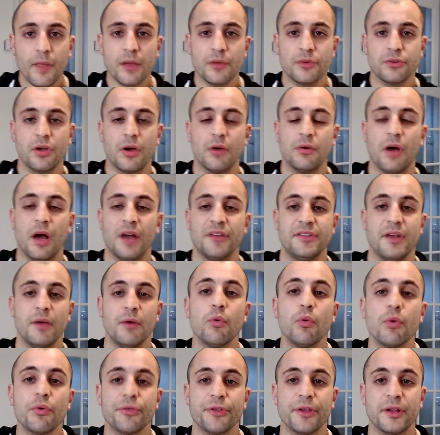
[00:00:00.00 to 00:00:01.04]
So guys, they're
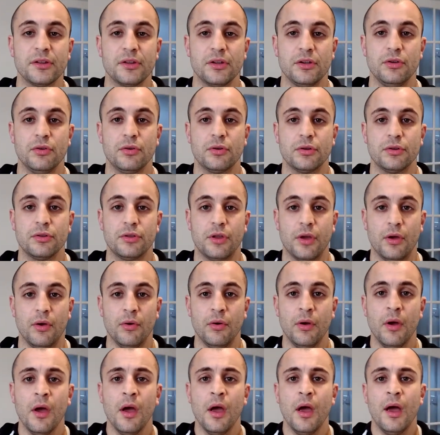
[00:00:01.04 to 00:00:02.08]
all things that you can
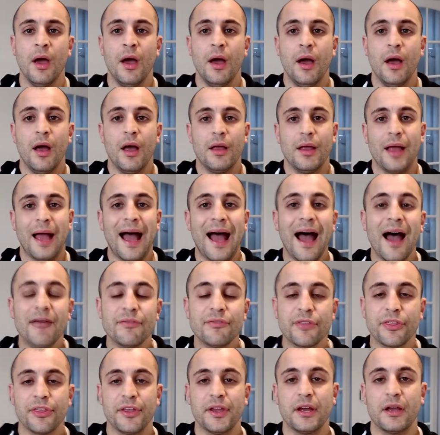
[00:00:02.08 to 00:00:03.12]
do.
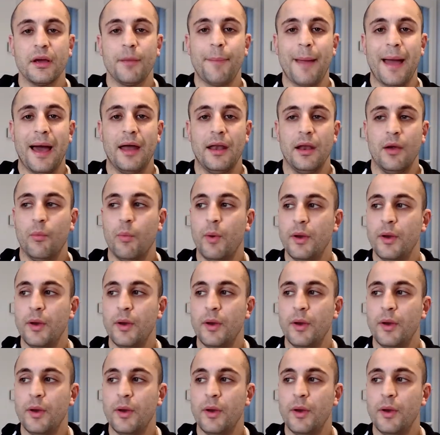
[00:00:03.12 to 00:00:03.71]
Have a think about it.